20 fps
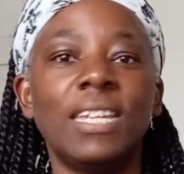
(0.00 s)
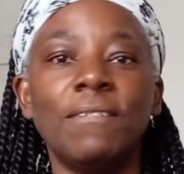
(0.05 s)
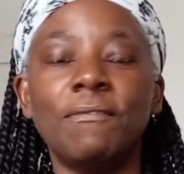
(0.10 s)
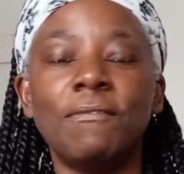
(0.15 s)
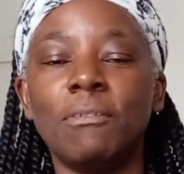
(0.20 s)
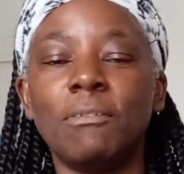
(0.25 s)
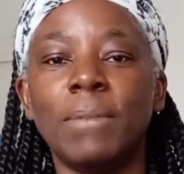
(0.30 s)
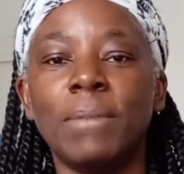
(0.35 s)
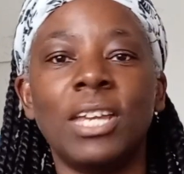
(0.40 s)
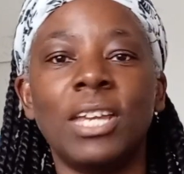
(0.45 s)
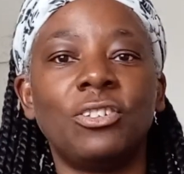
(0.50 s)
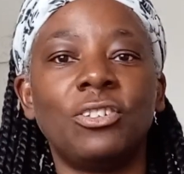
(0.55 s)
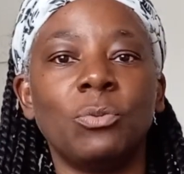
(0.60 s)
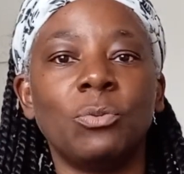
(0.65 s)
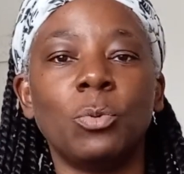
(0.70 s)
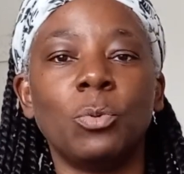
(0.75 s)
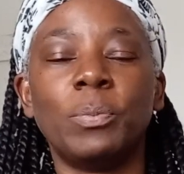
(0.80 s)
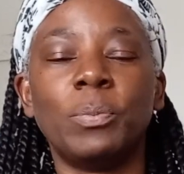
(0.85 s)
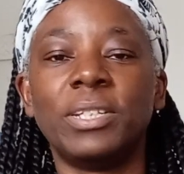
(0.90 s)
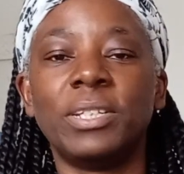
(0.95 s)
information
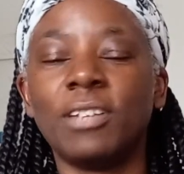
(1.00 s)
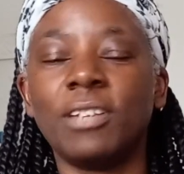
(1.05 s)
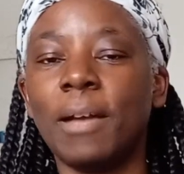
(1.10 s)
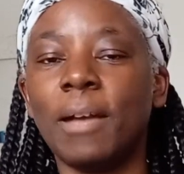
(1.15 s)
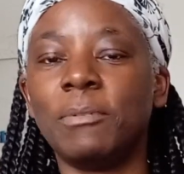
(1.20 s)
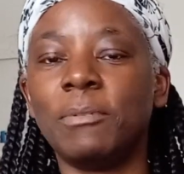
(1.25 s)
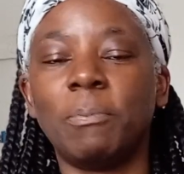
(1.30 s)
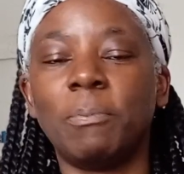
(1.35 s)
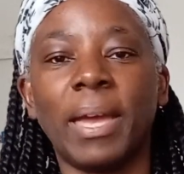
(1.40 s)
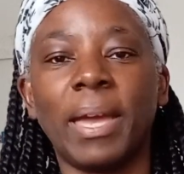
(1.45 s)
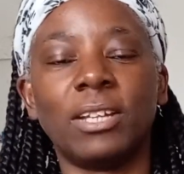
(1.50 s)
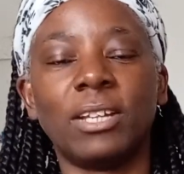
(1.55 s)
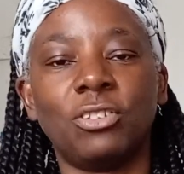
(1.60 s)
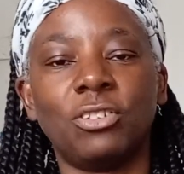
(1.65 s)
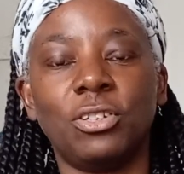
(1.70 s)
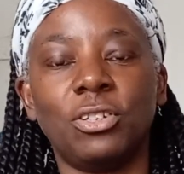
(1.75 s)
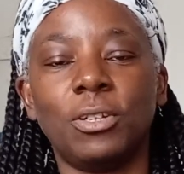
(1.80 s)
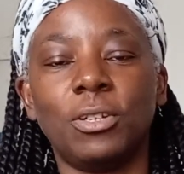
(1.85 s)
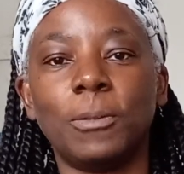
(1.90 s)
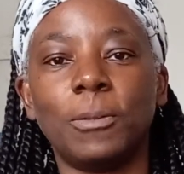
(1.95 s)
will be typed back
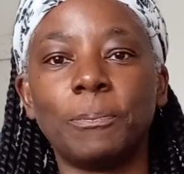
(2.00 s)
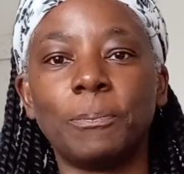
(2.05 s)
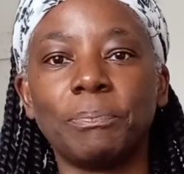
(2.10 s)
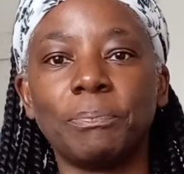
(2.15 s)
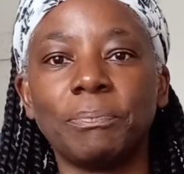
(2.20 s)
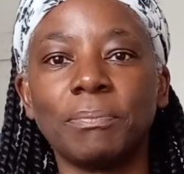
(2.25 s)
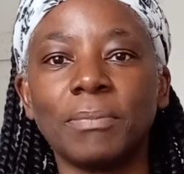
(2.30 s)
to you.